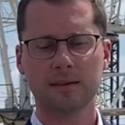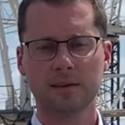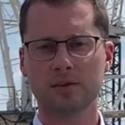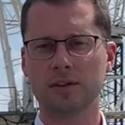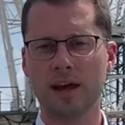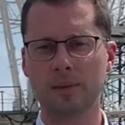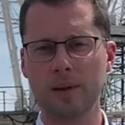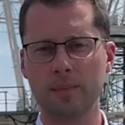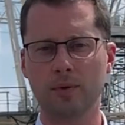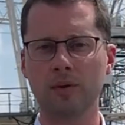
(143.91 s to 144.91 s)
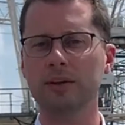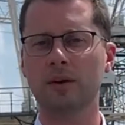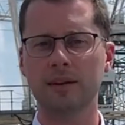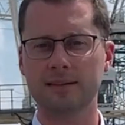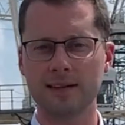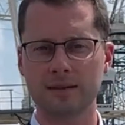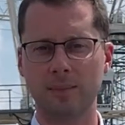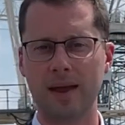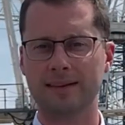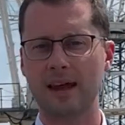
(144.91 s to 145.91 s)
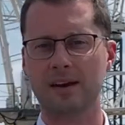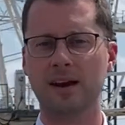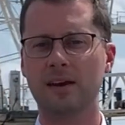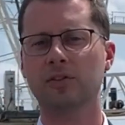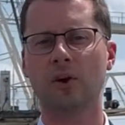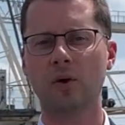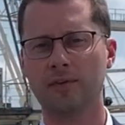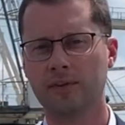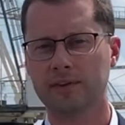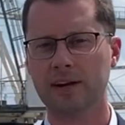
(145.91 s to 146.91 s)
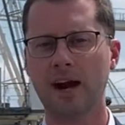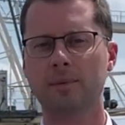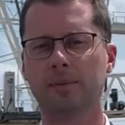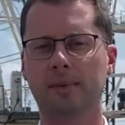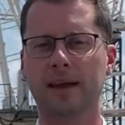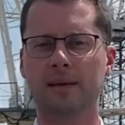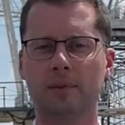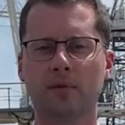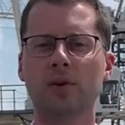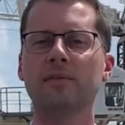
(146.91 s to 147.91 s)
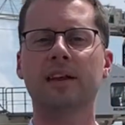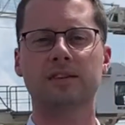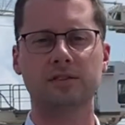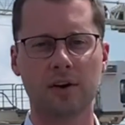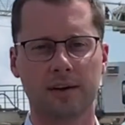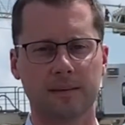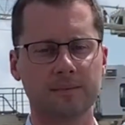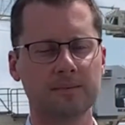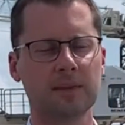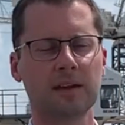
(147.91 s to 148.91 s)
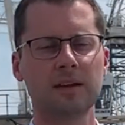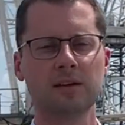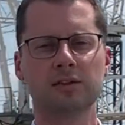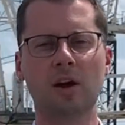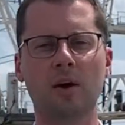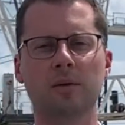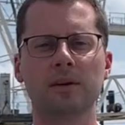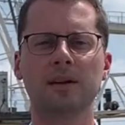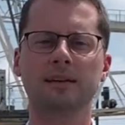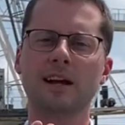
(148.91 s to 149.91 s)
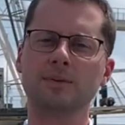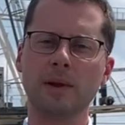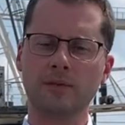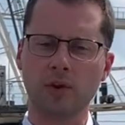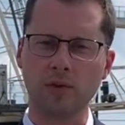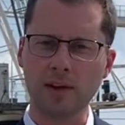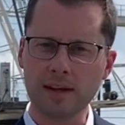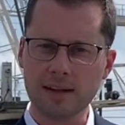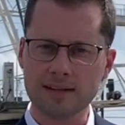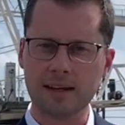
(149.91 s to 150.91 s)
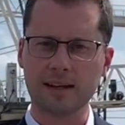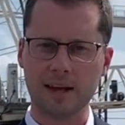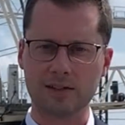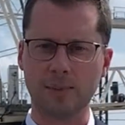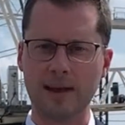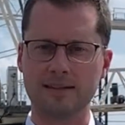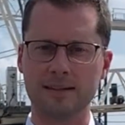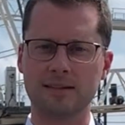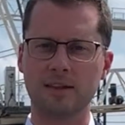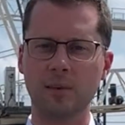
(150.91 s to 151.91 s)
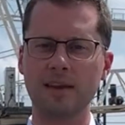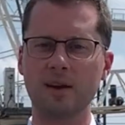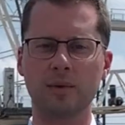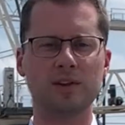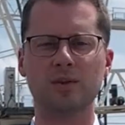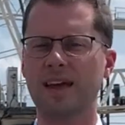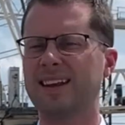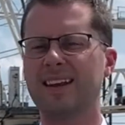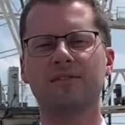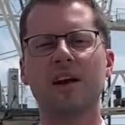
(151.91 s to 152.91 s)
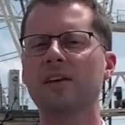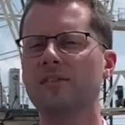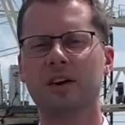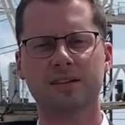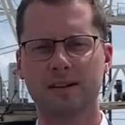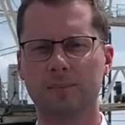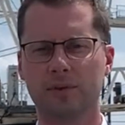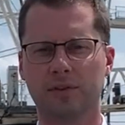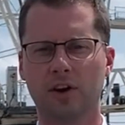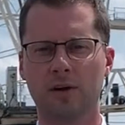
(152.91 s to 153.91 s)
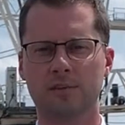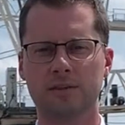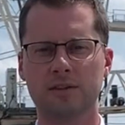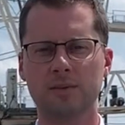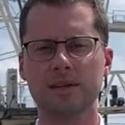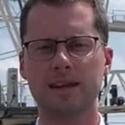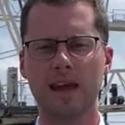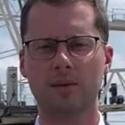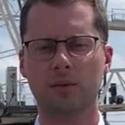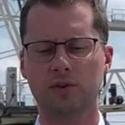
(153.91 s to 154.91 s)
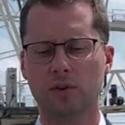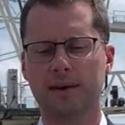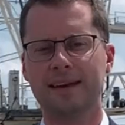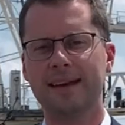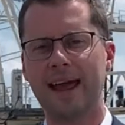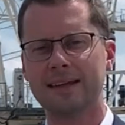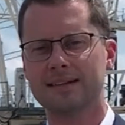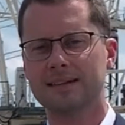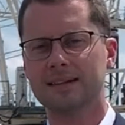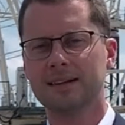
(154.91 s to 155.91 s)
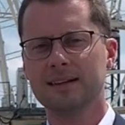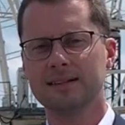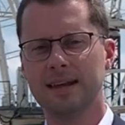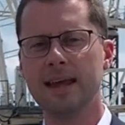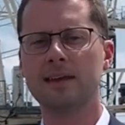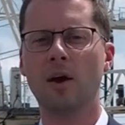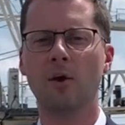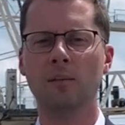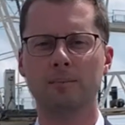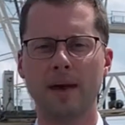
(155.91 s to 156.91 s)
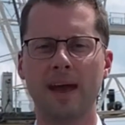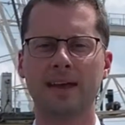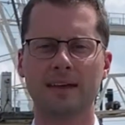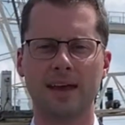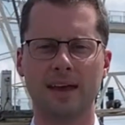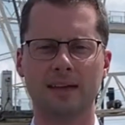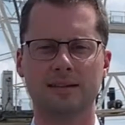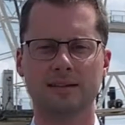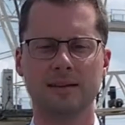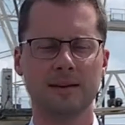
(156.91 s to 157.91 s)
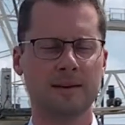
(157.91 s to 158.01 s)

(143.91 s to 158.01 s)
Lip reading: which a lot of people really don't anticipate, and that could kind of throw off a retirement plan before you even get started. So let's plan for realistic expenses, and the way that we do that in very, very simple terms is we take what your net take-home pay is.